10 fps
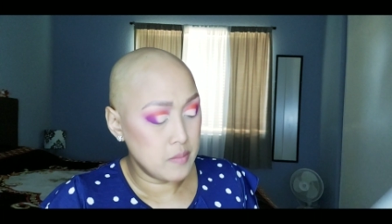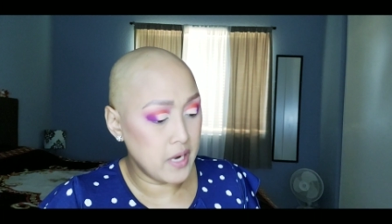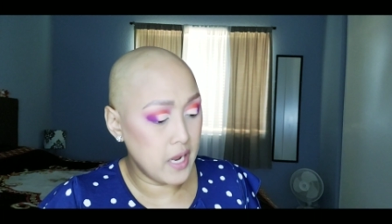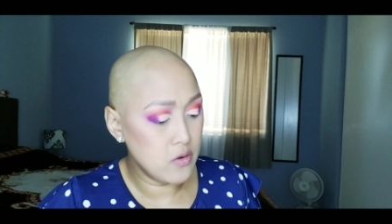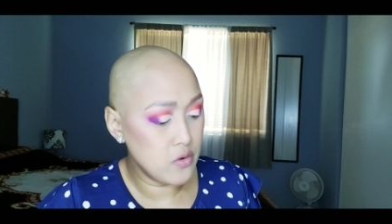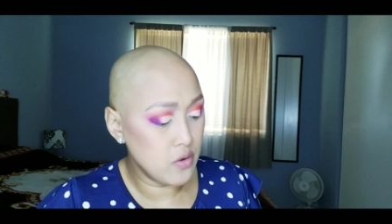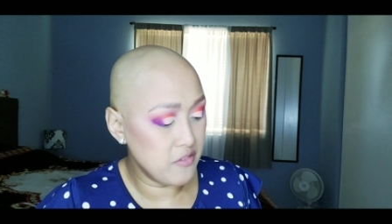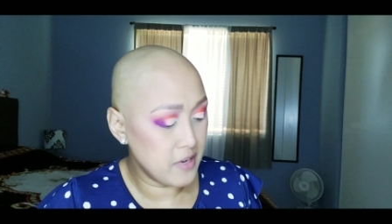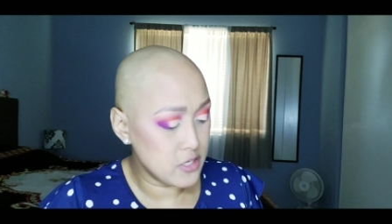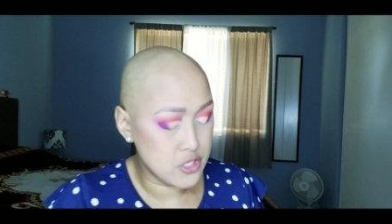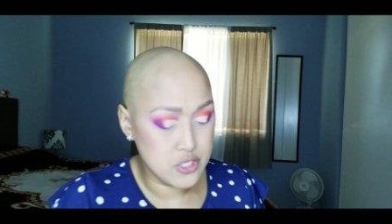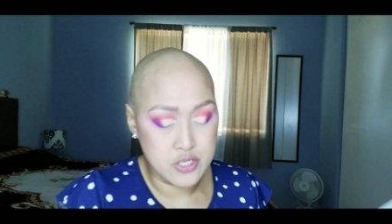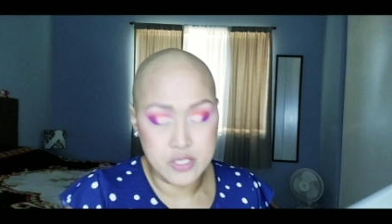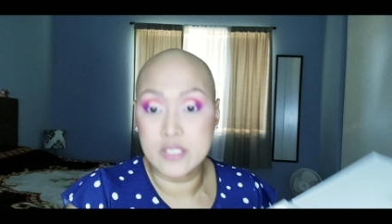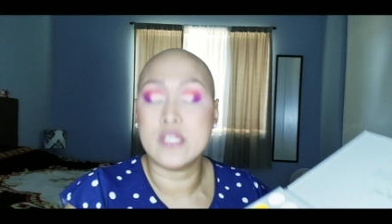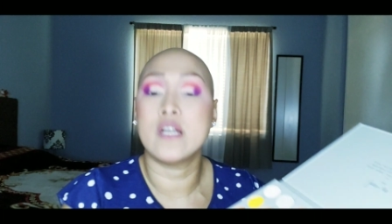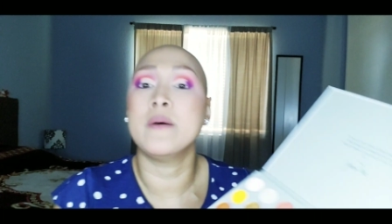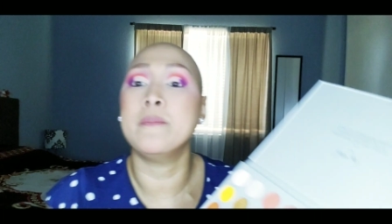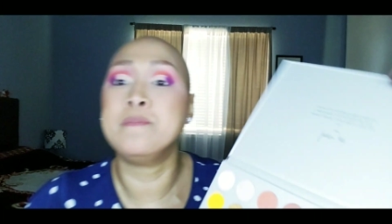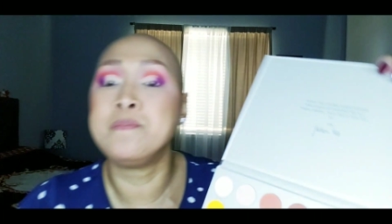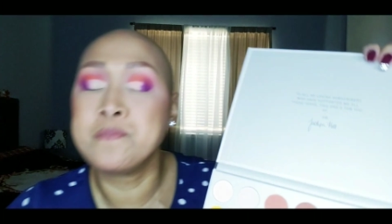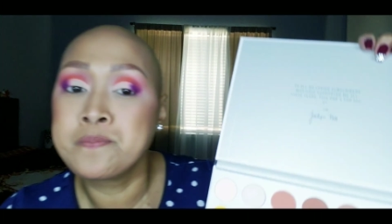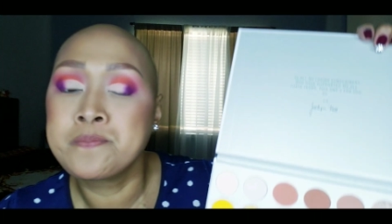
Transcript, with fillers: But I don't know if I should. Um,